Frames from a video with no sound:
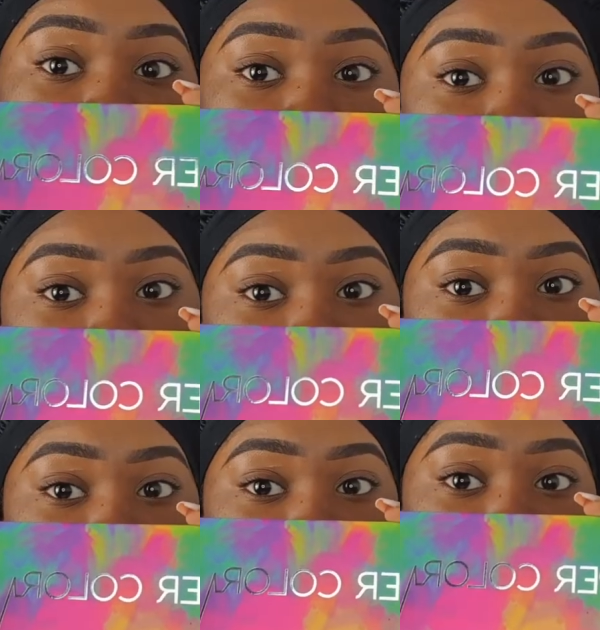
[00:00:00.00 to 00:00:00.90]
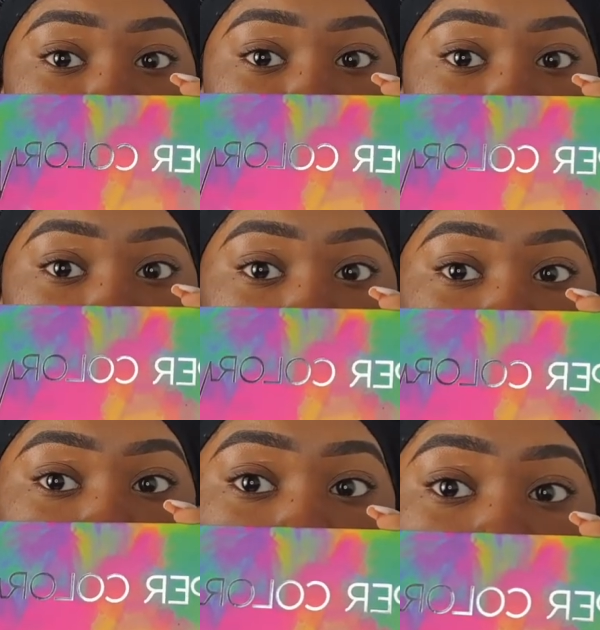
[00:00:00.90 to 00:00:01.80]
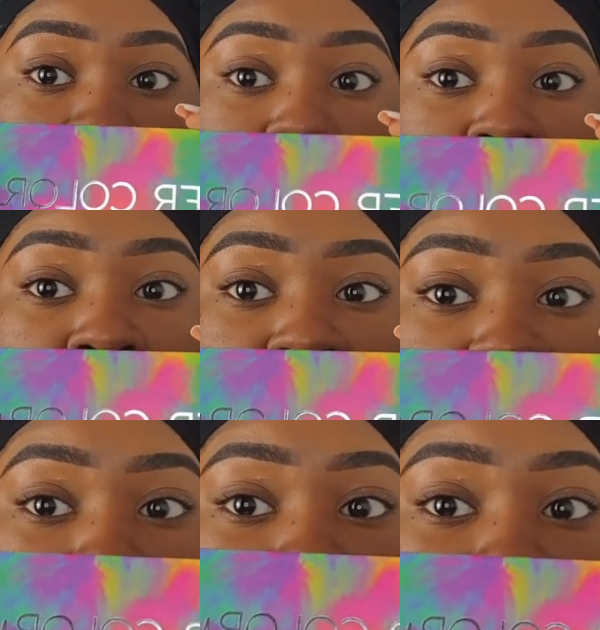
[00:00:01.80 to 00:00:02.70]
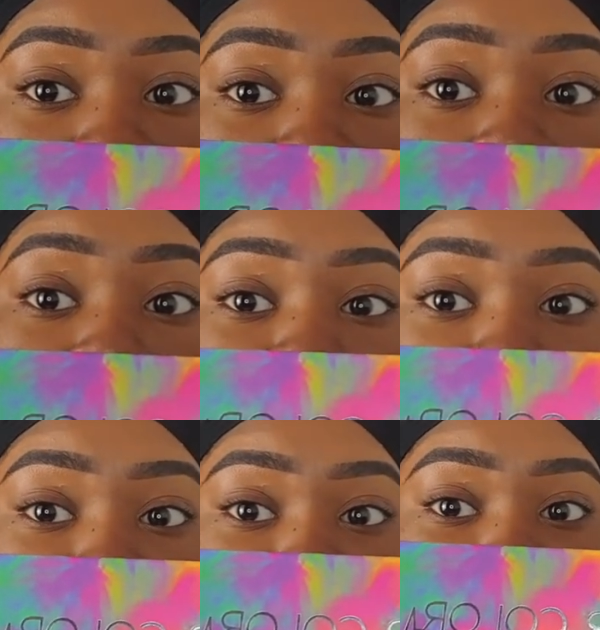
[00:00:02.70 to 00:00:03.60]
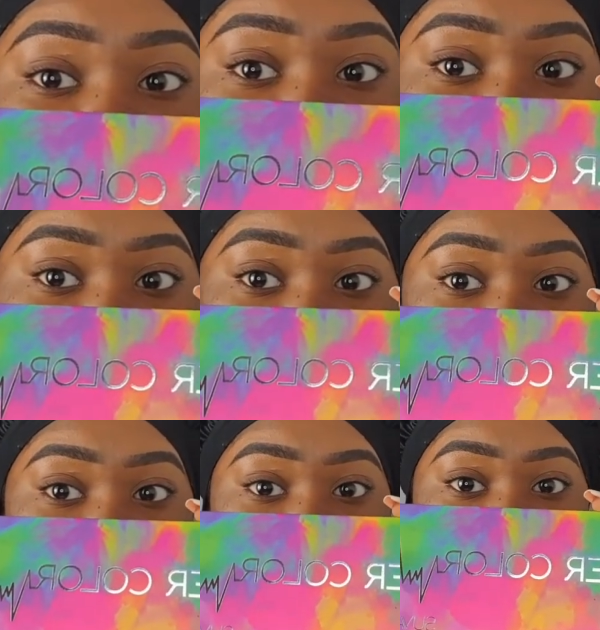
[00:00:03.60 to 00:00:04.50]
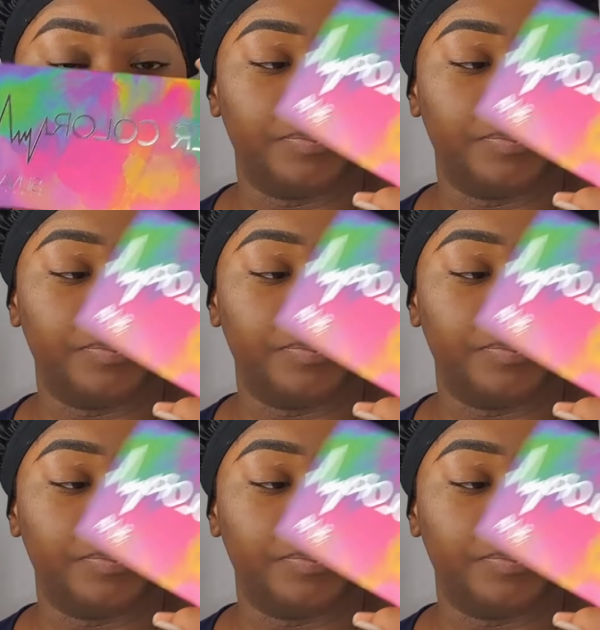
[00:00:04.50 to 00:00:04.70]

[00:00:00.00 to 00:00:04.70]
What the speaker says: today's tutorial, I'm gonna take my Hypercolor palette from Suva,